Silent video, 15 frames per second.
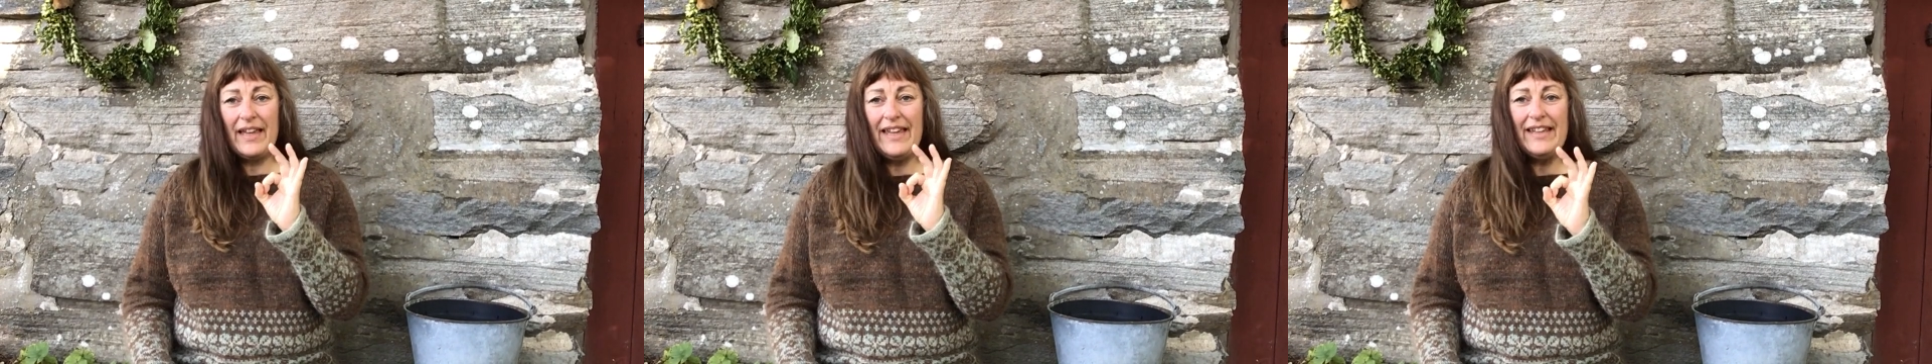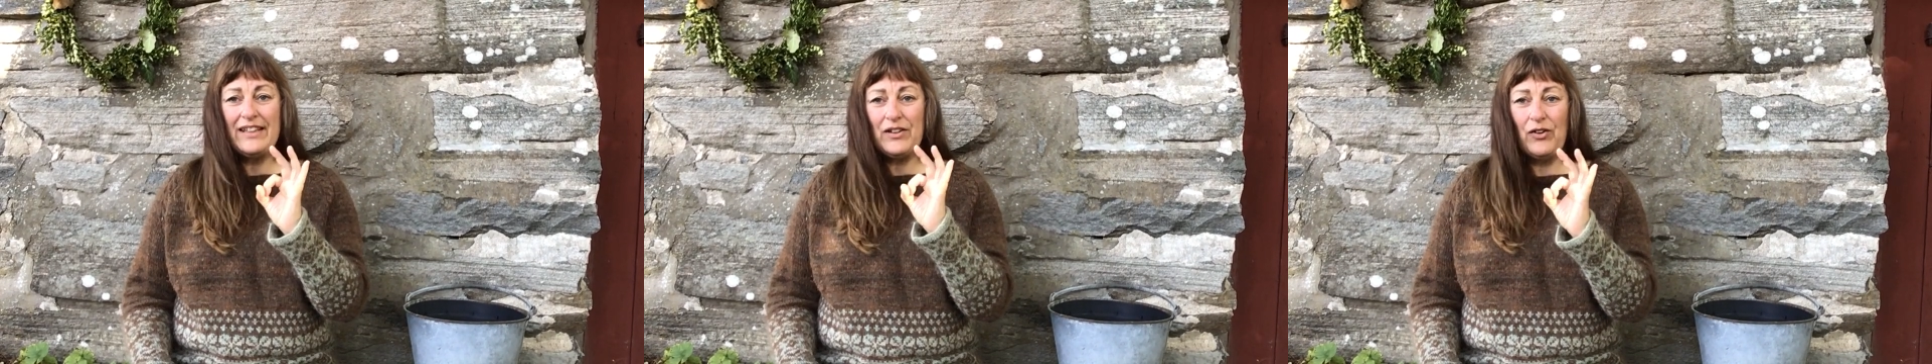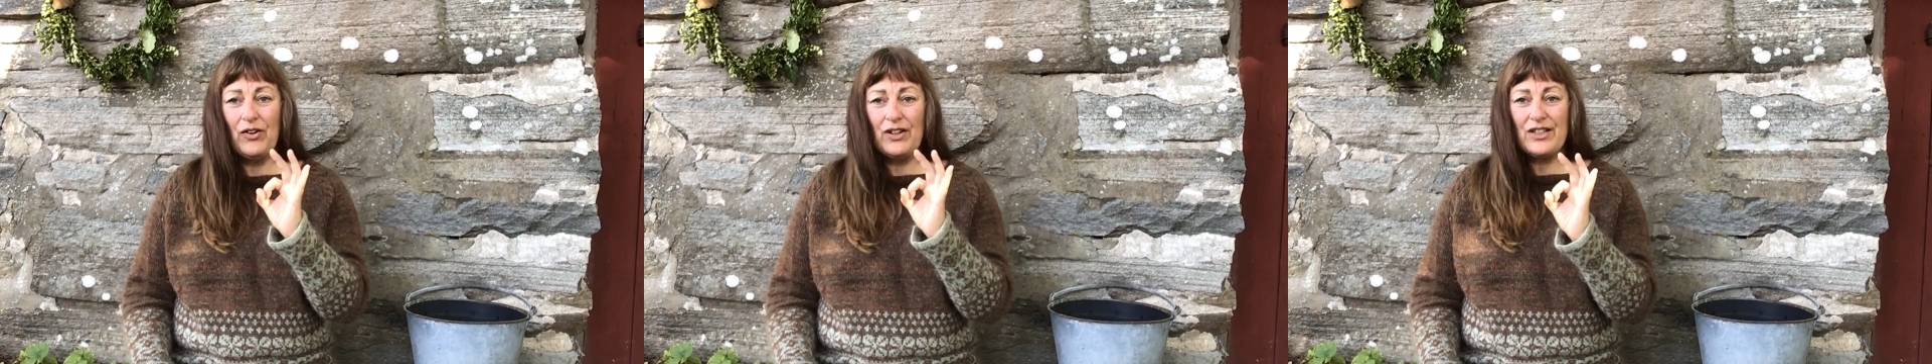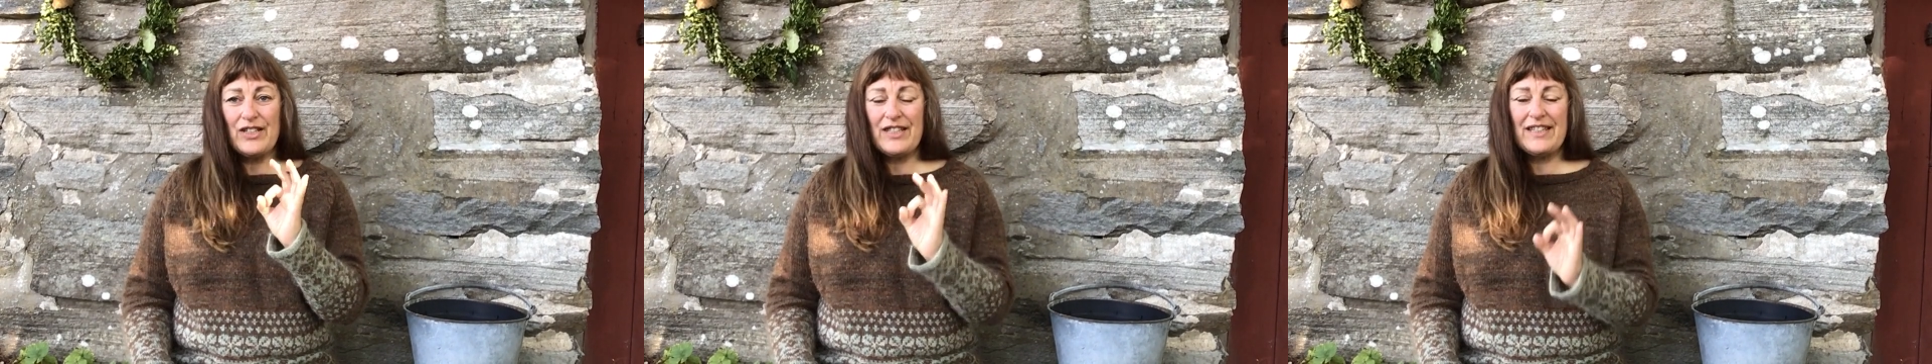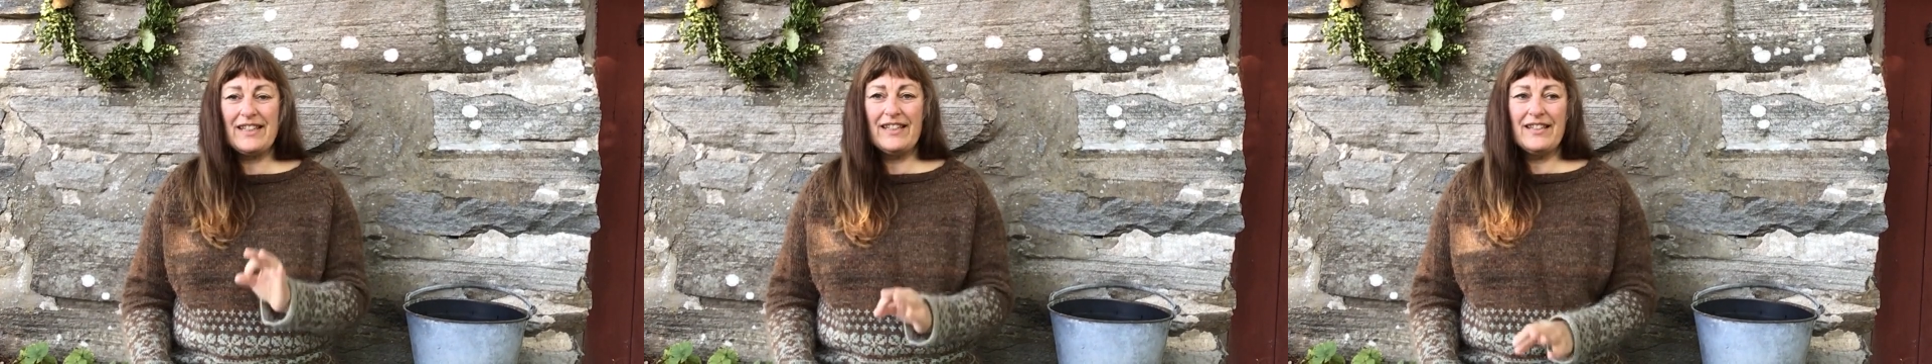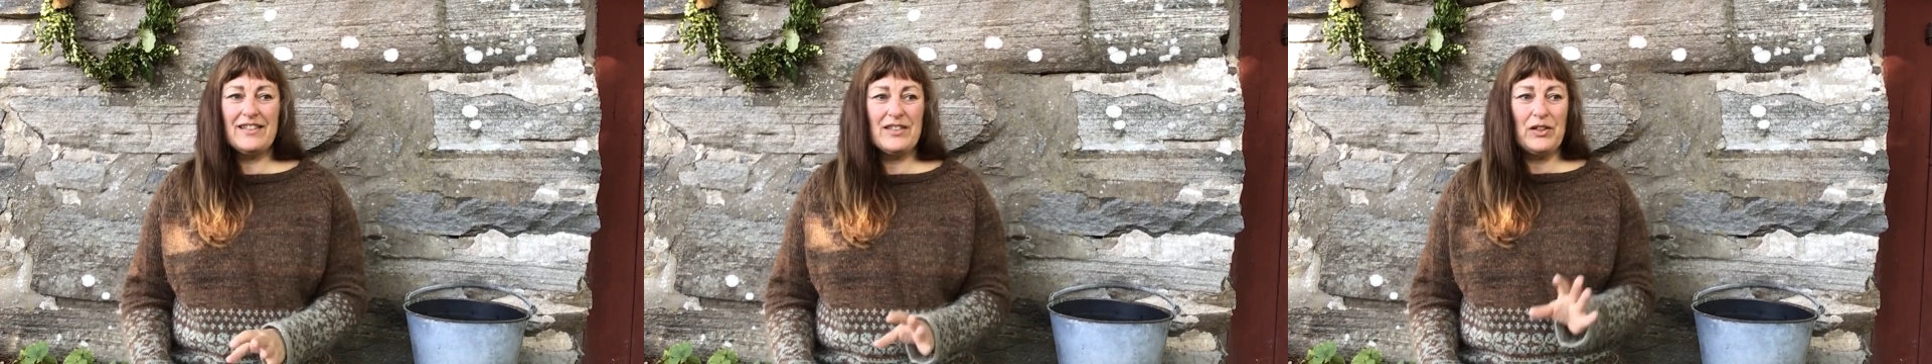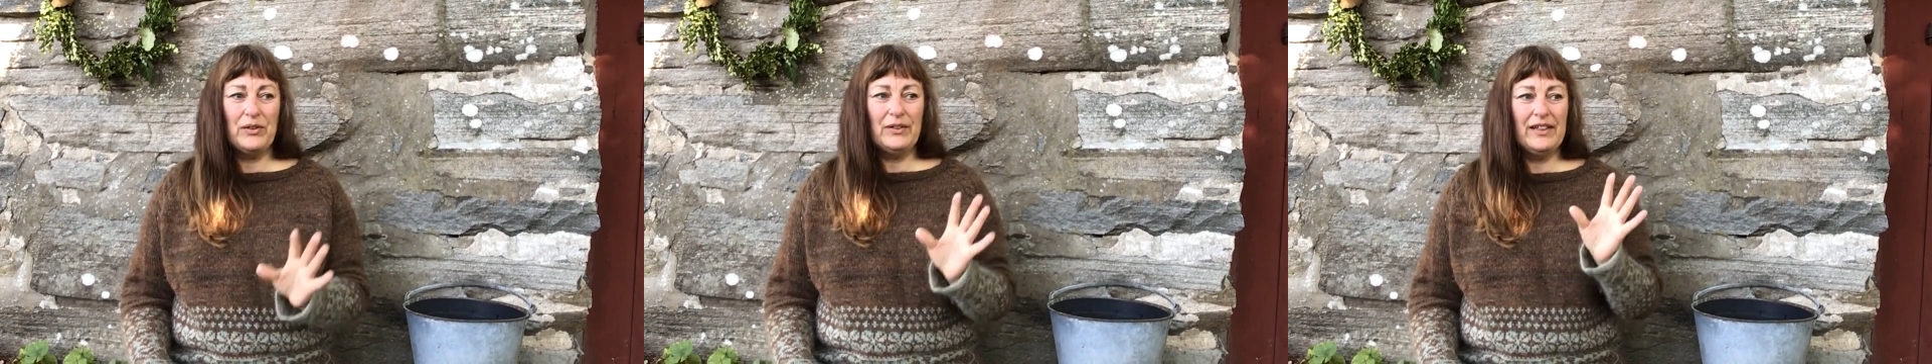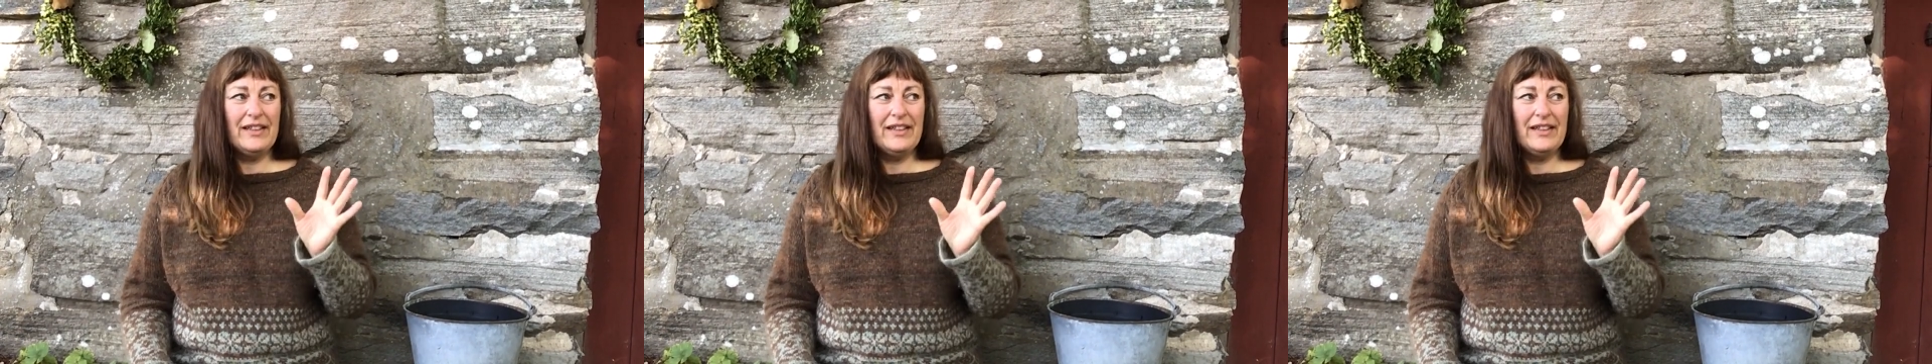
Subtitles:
acorns. So